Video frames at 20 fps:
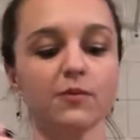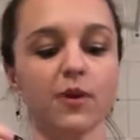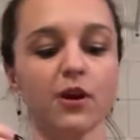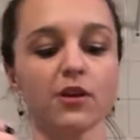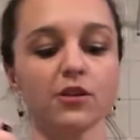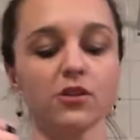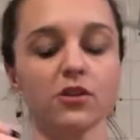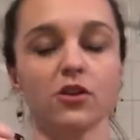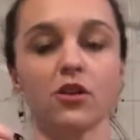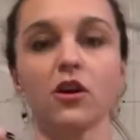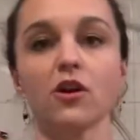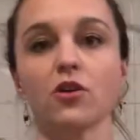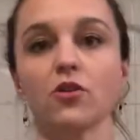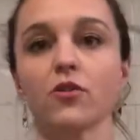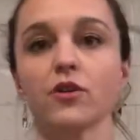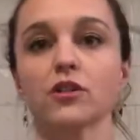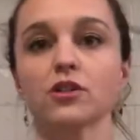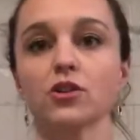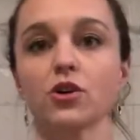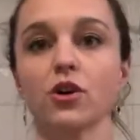but also aren't
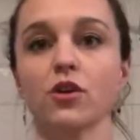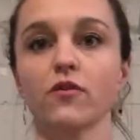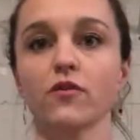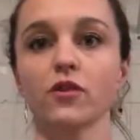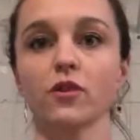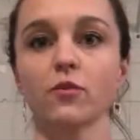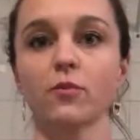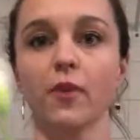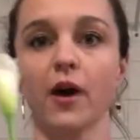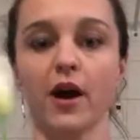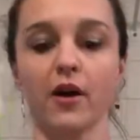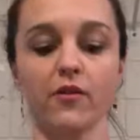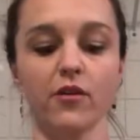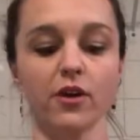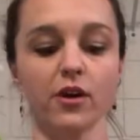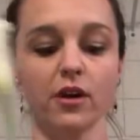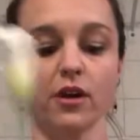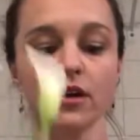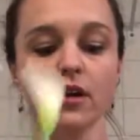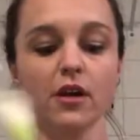going to
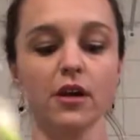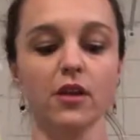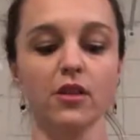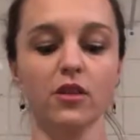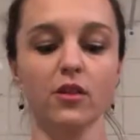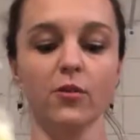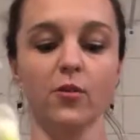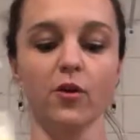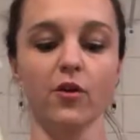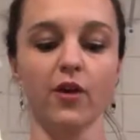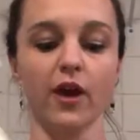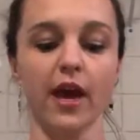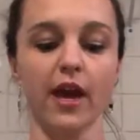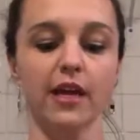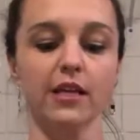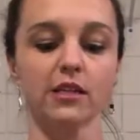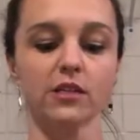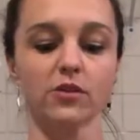overpower the bouquet.